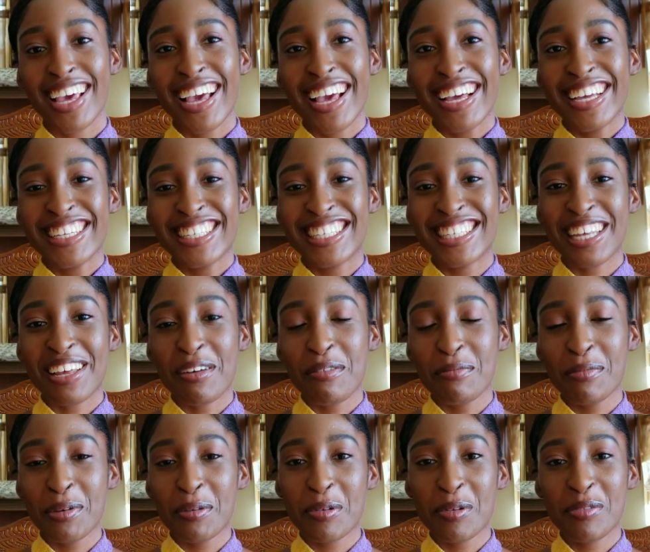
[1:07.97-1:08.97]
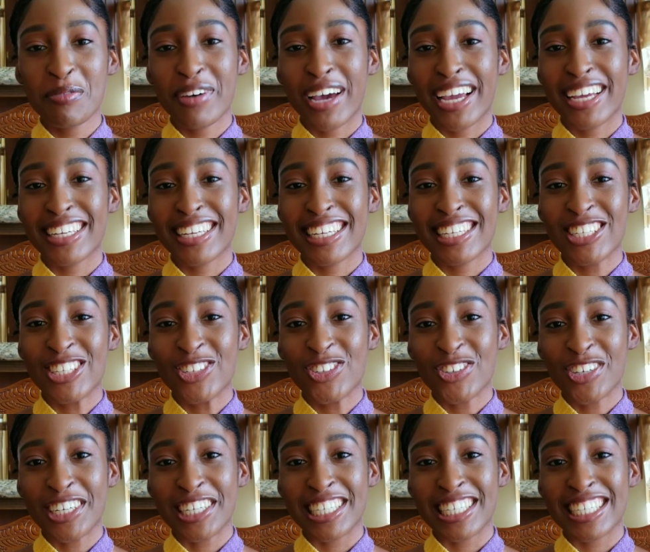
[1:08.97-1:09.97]
Some people find it
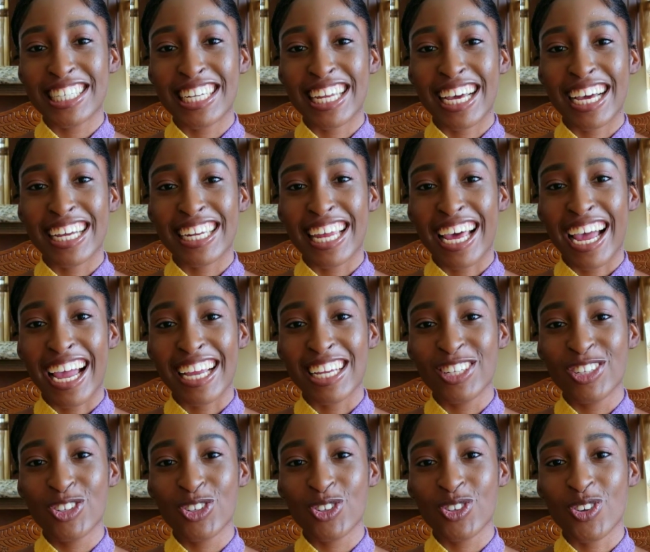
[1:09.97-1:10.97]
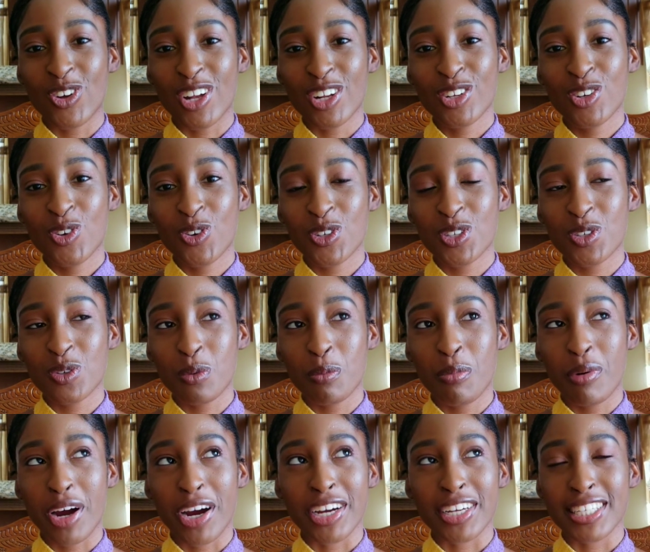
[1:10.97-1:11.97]
strange that I do not go to
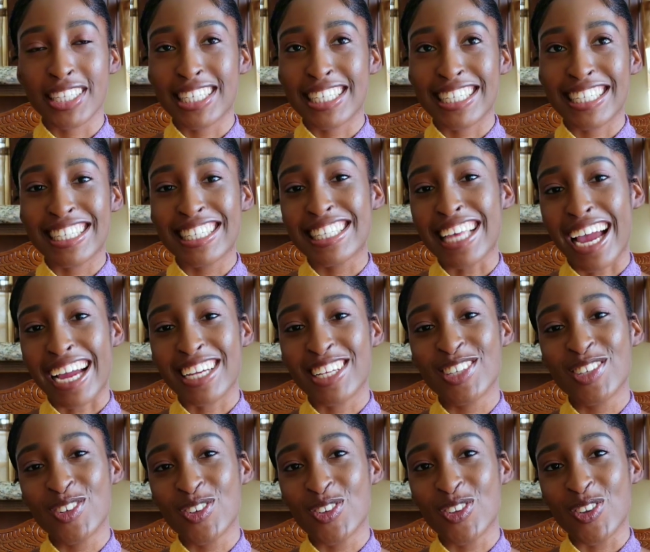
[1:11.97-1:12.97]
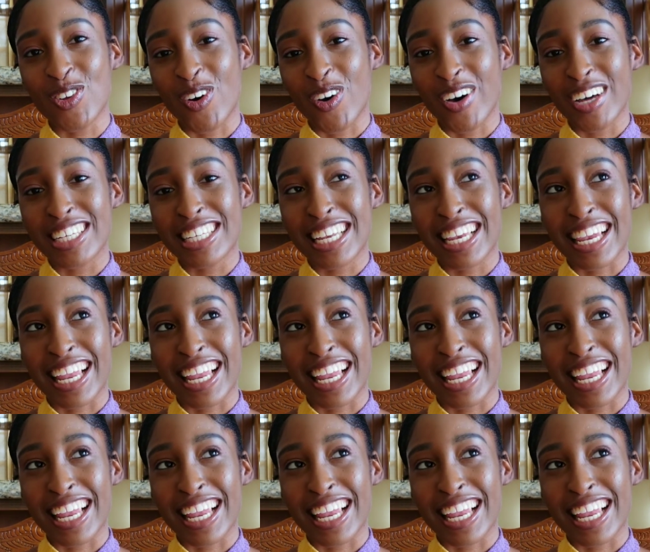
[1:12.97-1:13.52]
parties. I do not